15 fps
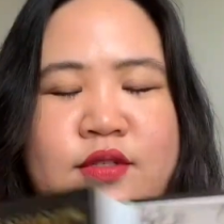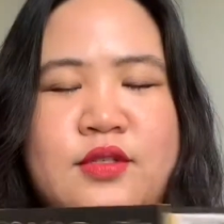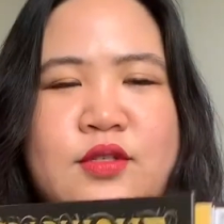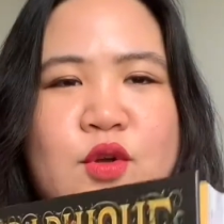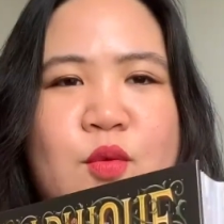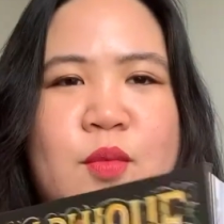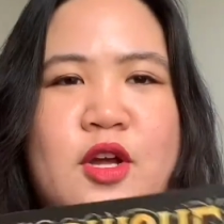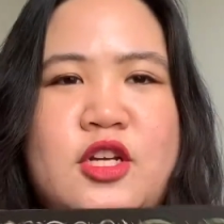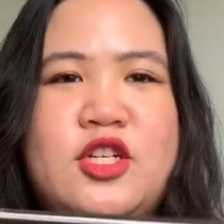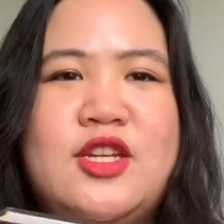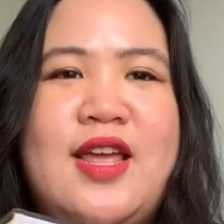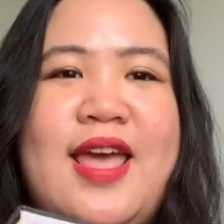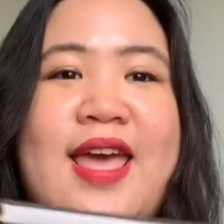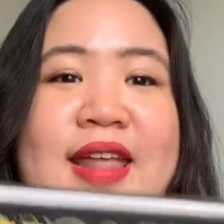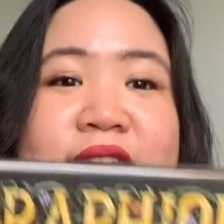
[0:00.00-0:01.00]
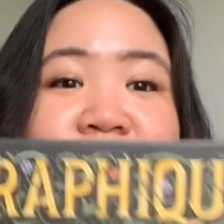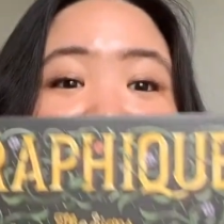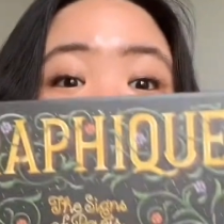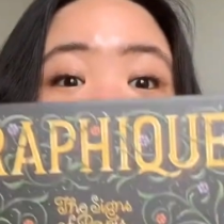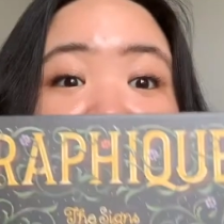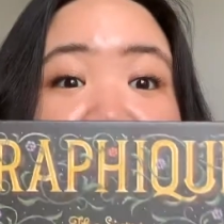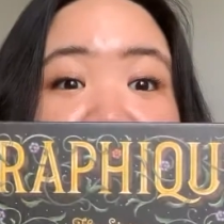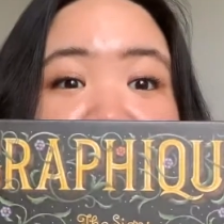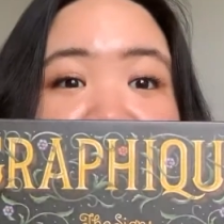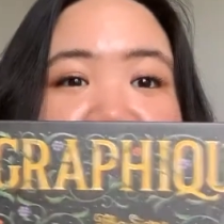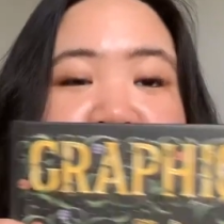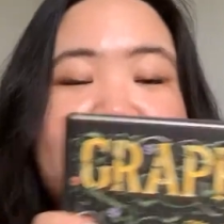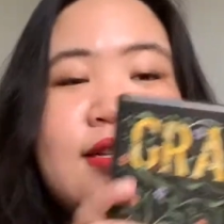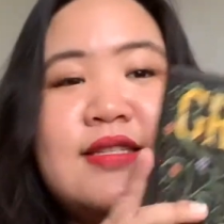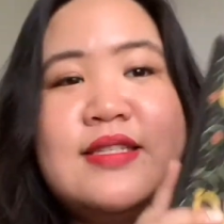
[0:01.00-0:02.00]
So much. And the cover
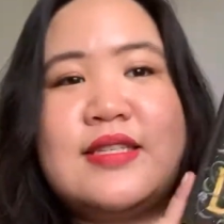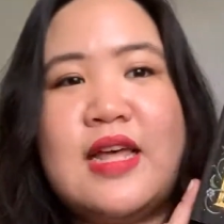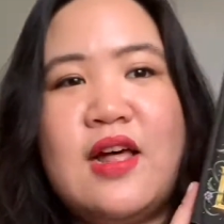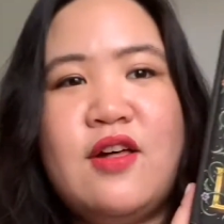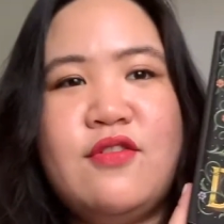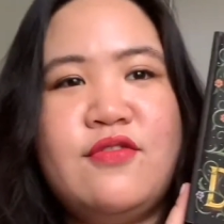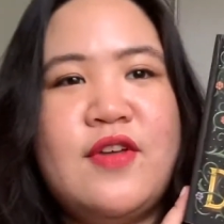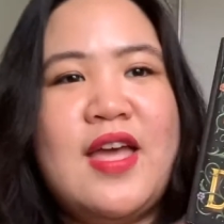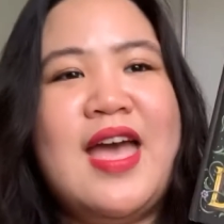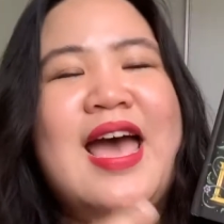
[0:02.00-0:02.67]
itself,